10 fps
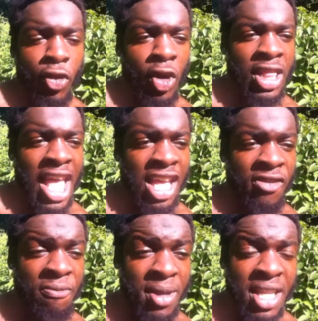for a
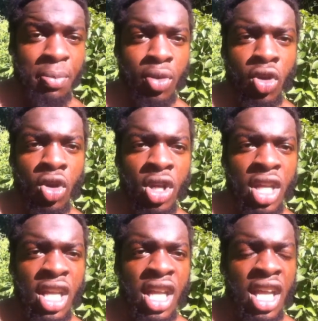lot of people,
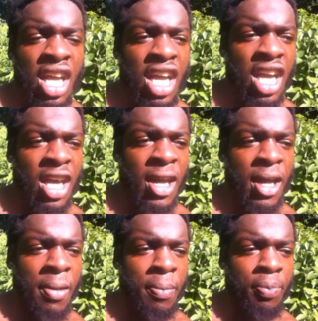
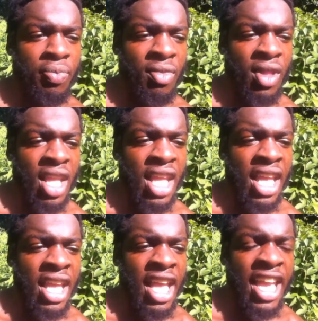and
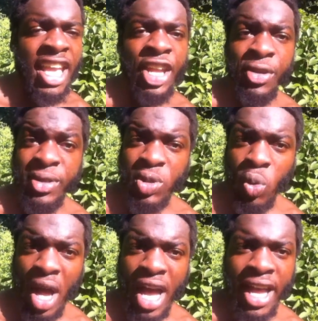here
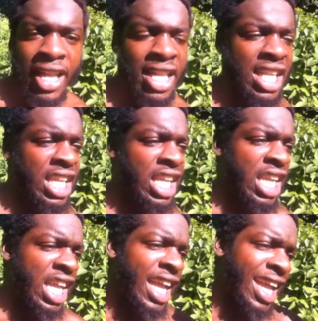is why.
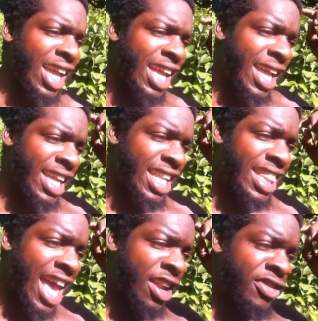In
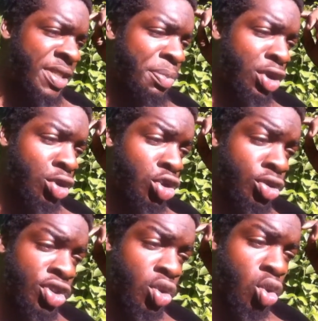a lot of
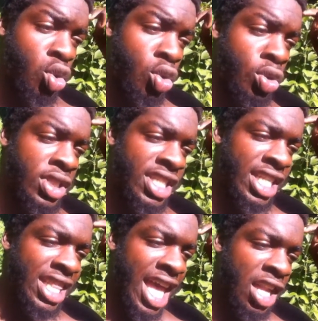spiritual schools,
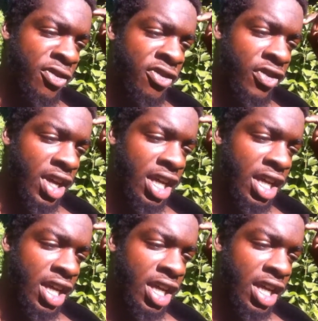in a lot of